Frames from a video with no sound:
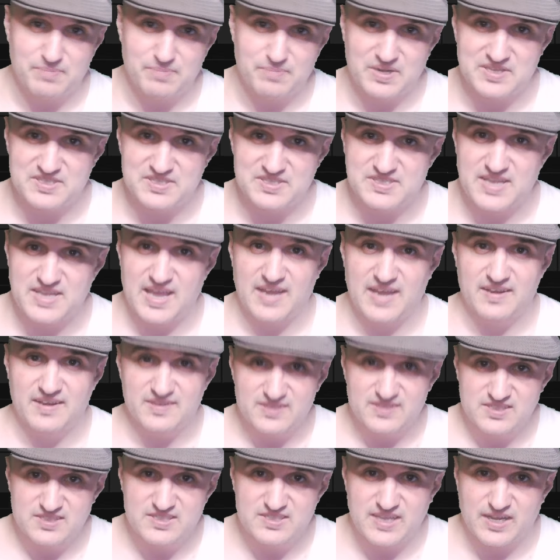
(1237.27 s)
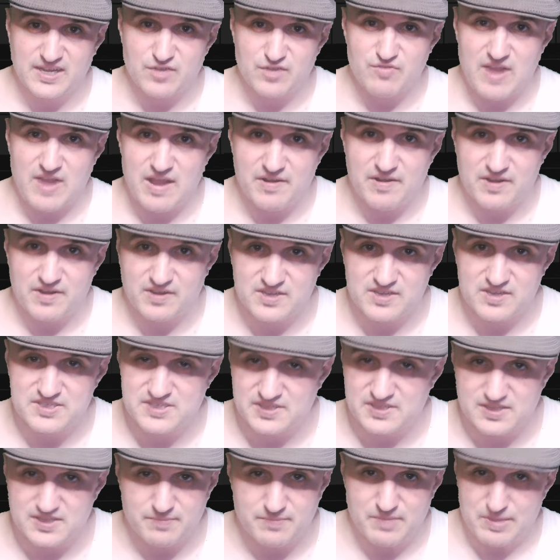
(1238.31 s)
but instead stick around and
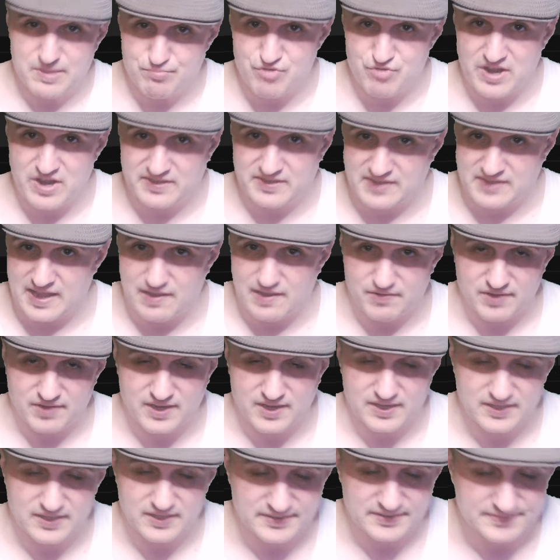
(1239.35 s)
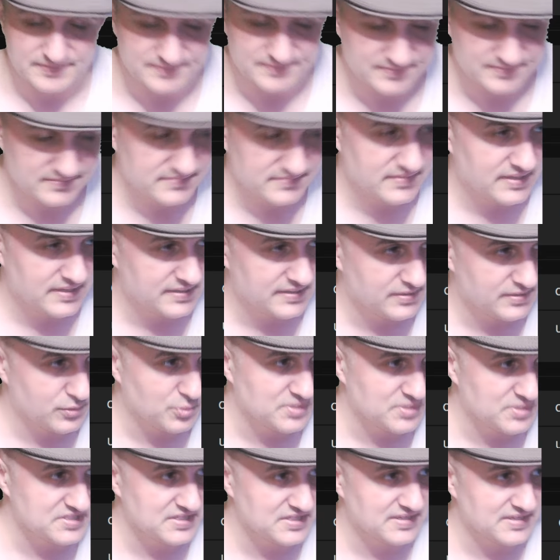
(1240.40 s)
listen to me break down uh, who
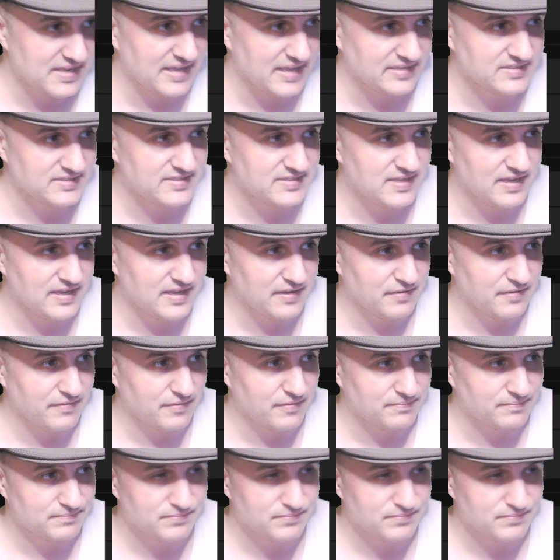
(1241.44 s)
is it next? I don't know.